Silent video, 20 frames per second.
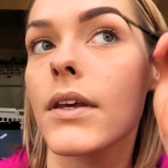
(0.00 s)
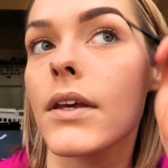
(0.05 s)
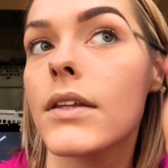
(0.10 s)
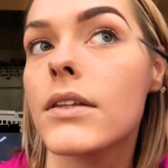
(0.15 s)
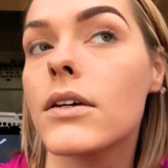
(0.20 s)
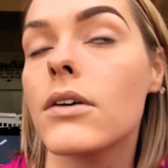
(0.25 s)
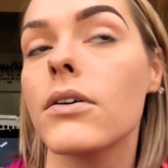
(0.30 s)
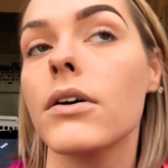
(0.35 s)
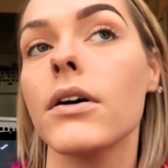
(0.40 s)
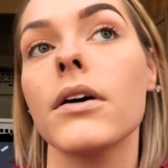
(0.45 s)

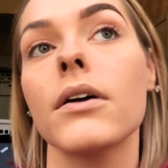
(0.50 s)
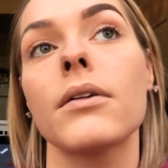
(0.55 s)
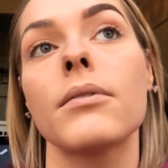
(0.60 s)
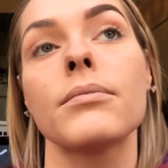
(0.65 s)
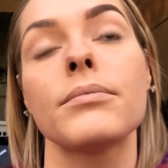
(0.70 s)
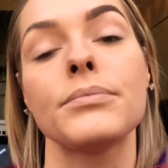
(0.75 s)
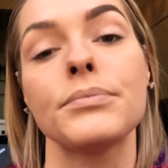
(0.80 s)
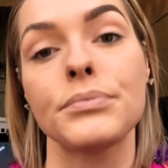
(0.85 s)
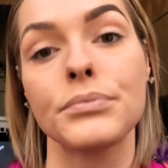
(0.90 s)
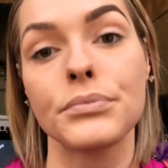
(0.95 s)
It's all good.
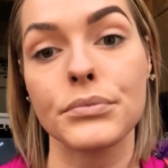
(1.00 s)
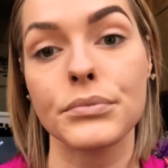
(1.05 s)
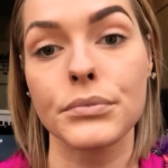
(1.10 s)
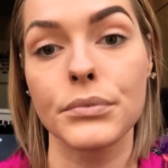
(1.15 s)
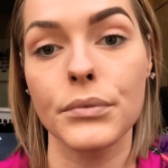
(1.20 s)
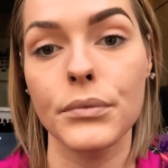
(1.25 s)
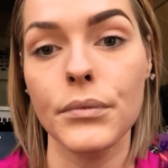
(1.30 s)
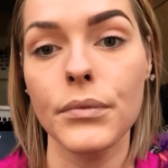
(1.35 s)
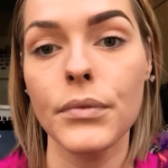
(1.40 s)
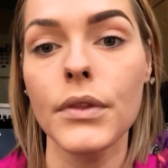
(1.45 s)

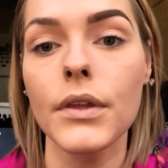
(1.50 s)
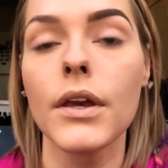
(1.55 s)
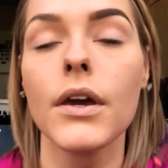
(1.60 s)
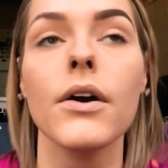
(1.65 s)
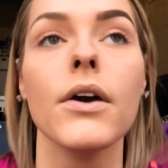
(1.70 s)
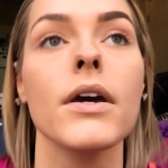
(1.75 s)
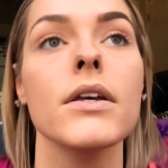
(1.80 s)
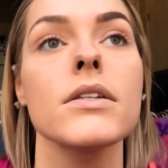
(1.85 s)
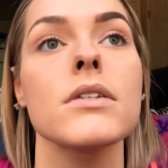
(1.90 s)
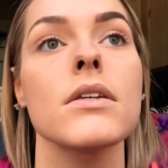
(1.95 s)

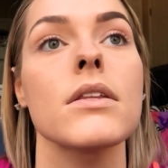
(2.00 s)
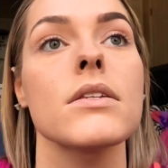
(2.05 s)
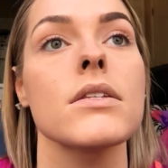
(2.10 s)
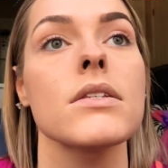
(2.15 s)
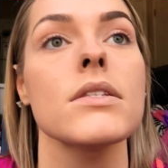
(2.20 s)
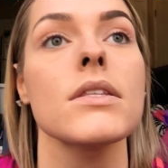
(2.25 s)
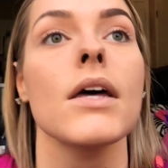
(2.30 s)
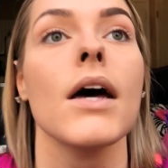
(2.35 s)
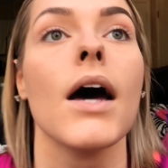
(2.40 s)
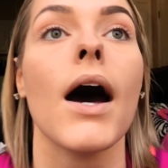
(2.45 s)
Okay, so this
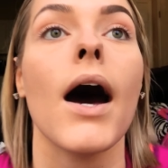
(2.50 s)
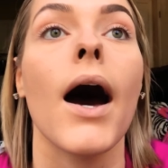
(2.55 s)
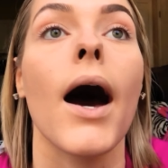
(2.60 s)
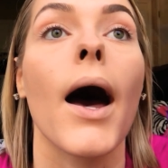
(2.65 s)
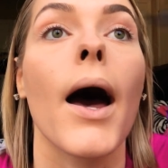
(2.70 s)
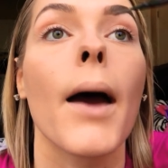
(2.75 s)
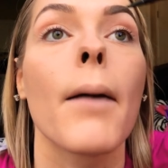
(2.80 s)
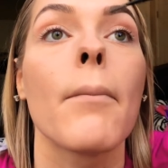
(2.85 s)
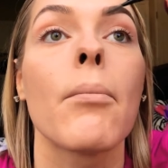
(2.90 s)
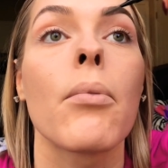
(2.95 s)
is the
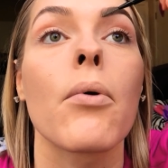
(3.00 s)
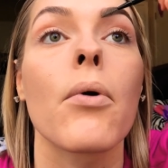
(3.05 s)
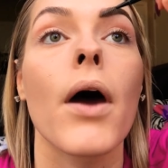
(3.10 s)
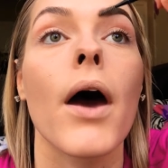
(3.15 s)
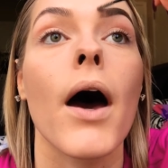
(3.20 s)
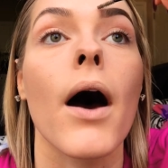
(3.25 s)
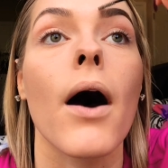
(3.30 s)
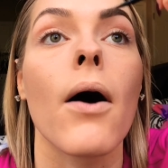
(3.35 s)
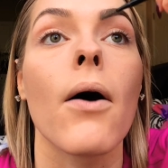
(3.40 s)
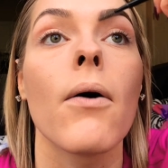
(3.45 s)

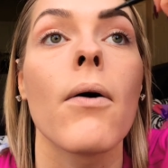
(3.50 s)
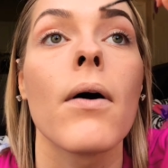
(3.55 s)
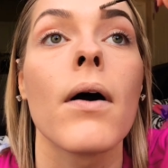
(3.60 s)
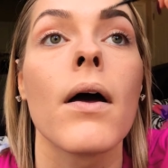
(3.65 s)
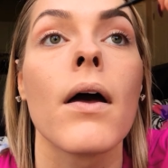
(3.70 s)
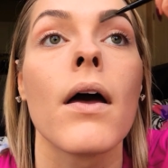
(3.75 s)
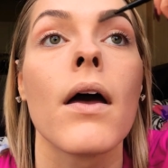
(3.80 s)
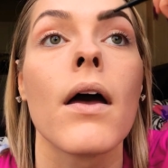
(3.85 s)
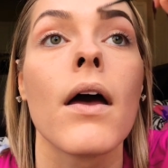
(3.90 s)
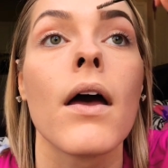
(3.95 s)
eyebrow.
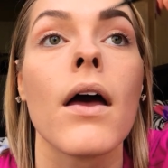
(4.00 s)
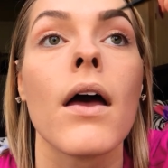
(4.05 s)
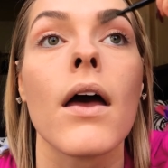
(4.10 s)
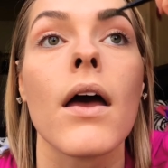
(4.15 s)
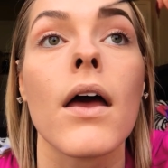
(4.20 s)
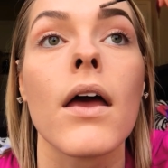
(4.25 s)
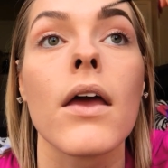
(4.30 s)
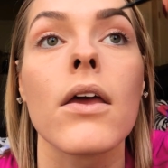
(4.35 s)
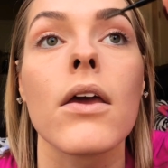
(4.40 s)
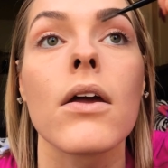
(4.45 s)

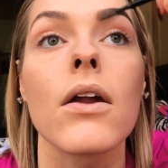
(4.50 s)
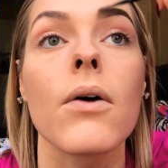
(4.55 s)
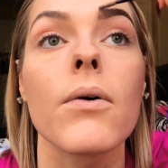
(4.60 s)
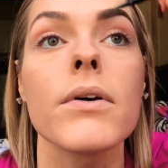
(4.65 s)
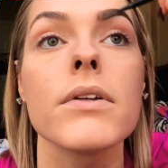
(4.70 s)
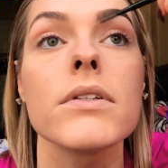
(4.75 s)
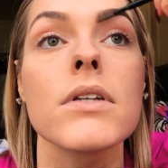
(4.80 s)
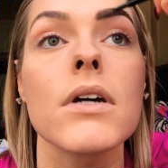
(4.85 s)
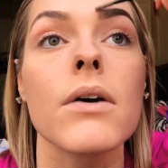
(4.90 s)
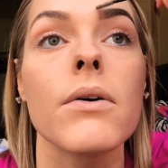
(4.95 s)
You can
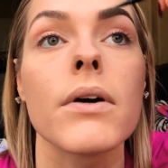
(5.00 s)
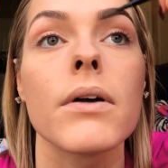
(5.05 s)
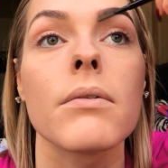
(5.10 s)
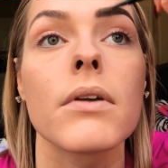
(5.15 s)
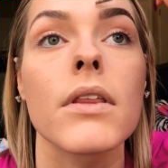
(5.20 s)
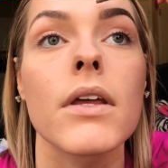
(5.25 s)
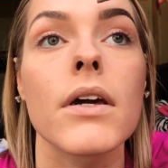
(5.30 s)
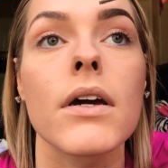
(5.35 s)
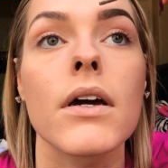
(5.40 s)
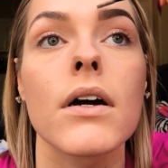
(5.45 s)
always go in
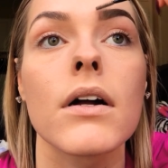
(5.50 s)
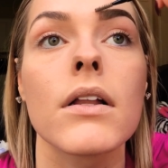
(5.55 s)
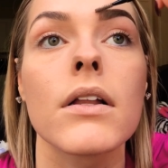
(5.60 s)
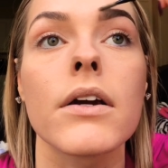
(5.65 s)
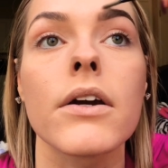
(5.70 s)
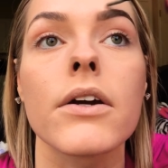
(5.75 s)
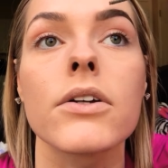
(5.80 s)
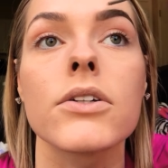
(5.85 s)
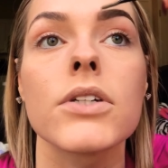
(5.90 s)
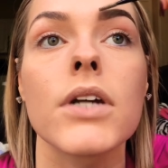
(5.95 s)
with like a
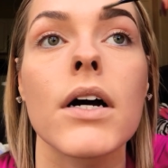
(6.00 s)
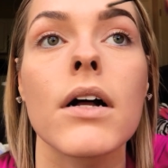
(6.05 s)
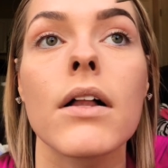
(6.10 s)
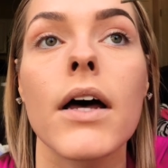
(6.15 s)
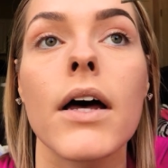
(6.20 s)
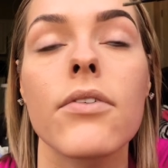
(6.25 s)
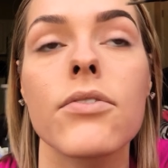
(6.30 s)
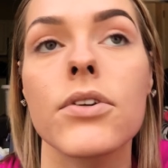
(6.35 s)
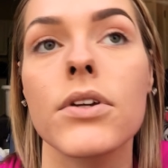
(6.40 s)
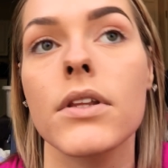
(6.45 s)
clear gel
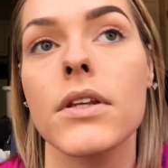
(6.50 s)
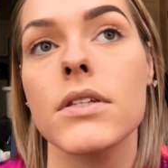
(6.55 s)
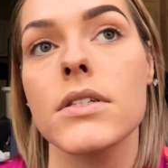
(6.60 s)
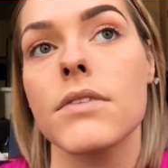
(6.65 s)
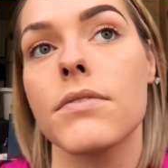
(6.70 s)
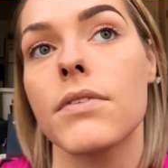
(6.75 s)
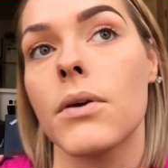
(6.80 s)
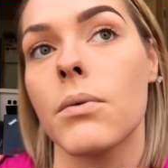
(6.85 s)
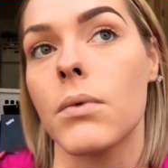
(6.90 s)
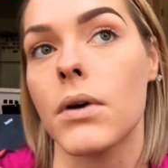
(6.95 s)
after this
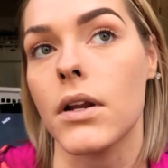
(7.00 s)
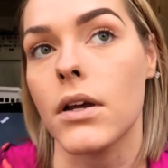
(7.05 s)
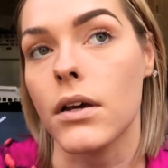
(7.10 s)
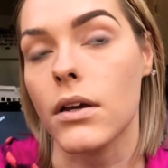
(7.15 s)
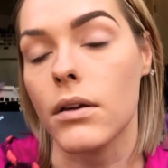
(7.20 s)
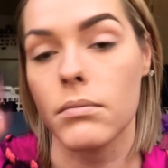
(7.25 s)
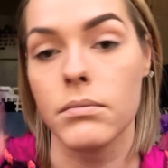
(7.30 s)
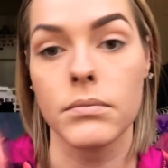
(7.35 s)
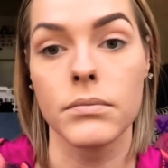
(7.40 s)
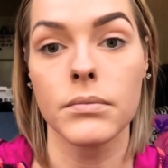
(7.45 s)
if you want
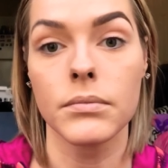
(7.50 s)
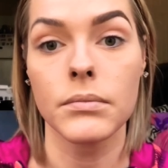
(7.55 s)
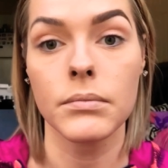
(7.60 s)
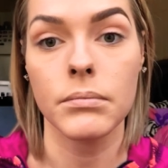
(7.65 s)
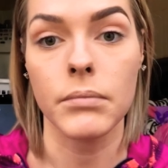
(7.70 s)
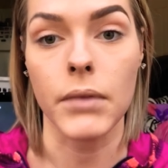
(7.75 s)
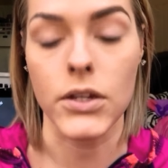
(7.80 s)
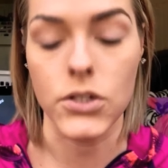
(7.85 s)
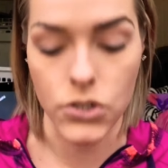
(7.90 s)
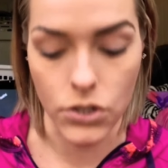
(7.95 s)
to
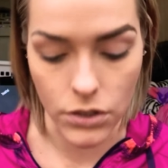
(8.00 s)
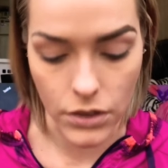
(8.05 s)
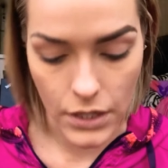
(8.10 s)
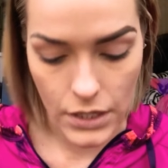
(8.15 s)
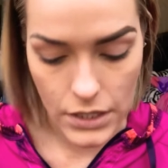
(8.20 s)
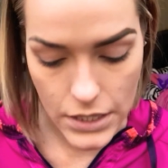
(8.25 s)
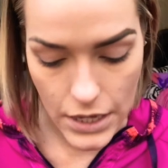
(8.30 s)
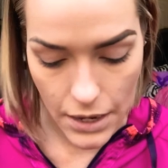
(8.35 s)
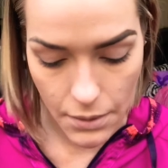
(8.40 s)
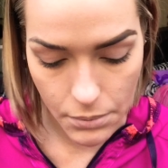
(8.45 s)
make sure
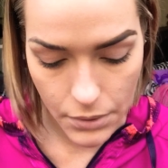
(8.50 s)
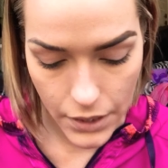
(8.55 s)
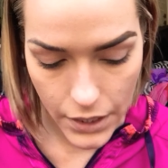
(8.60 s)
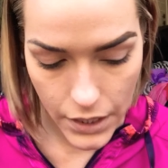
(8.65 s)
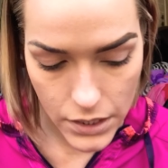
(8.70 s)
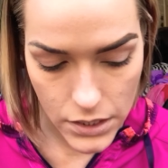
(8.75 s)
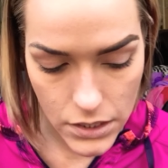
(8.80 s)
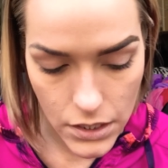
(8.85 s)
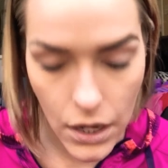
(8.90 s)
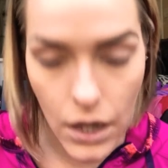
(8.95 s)
things stay in
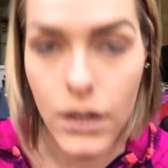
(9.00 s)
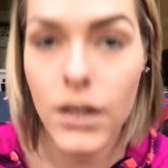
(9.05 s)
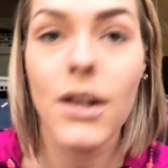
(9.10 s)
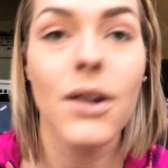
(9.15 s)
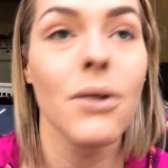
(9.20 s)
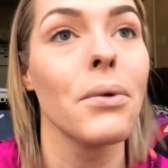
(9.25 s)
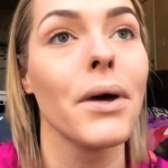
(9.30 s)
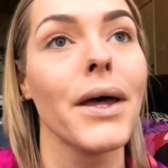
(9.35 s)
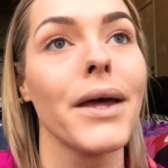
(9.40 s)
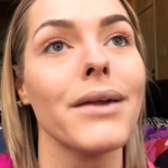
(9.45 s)
place. You
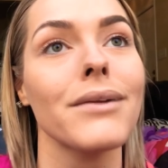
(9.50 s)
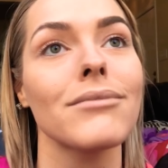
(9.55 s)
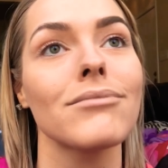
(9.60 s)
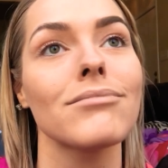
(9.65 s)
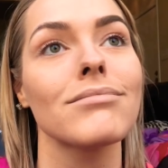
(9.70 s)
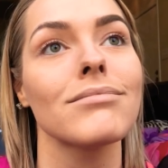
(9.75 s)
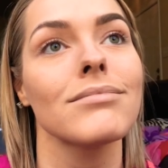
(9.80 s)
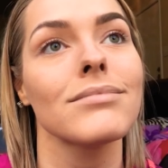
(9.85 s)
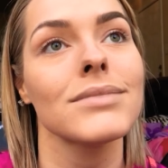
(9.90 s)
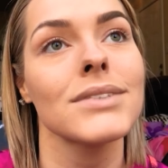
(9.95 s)
know what?
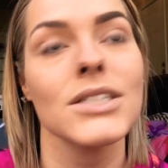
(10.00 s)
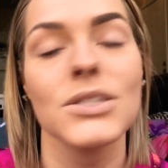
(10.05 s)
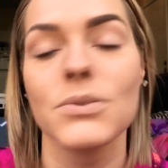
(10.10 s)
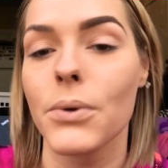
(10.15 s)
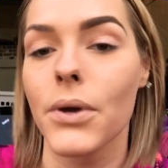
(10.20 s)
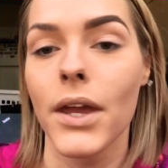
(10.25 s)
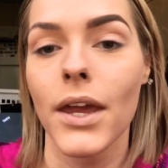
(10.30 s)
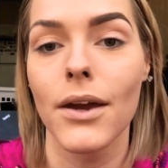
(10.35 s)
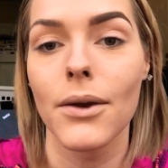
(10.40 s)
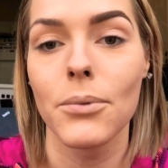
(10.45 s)
Since
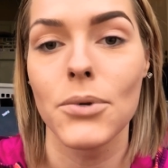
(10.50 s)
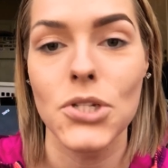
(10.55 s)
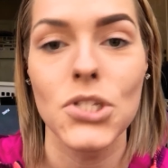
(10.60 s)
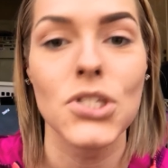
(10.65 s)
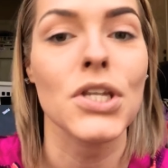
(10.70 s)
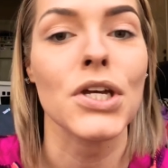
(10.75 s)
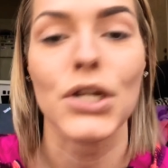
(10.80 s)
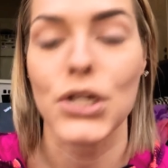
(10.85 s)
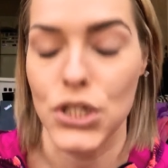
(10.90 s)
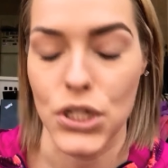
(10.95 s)
we're here, we're
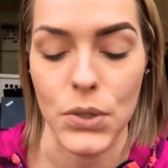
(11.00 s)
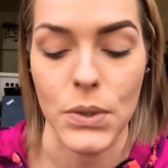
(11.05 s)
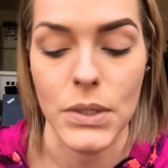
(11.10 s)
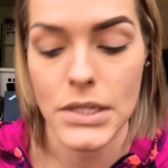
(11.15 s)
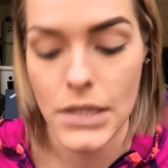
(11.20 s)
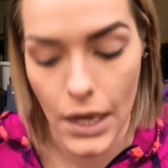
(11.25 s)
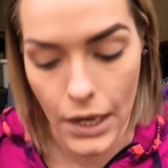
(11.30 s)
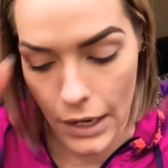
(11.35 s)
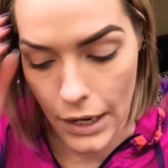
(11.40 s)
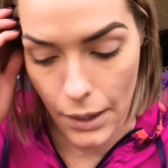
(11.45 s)
just gonna do a
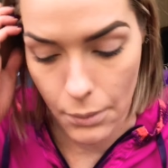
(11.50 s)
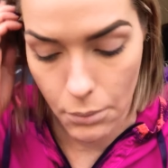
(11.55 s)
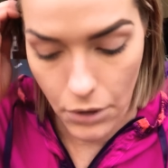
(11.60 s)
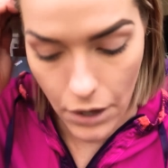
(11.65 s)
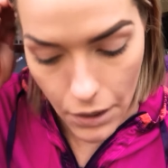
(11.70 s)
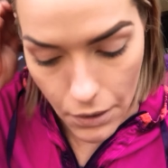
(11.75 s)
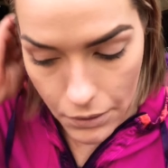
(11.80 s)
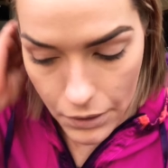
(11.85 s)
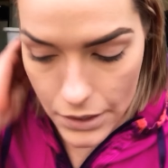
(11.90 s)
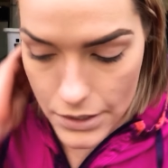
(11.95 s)
second
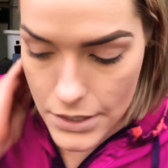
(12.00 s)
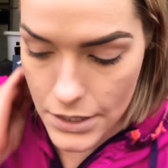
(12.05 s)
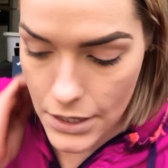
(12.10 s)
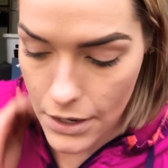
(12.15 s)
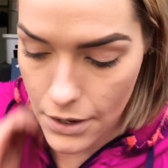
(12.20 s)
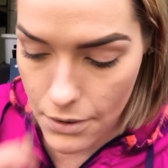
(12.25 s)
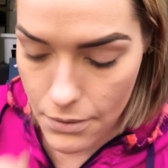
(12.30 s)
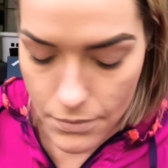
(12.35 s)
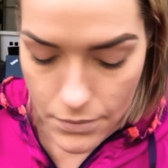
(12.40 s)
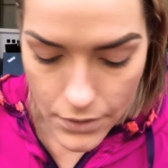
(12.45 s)
eyebrow because, you
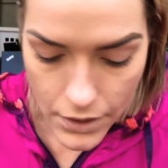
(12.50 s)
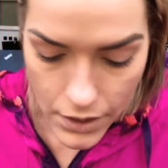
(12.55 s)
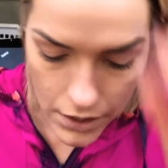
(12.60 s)
know,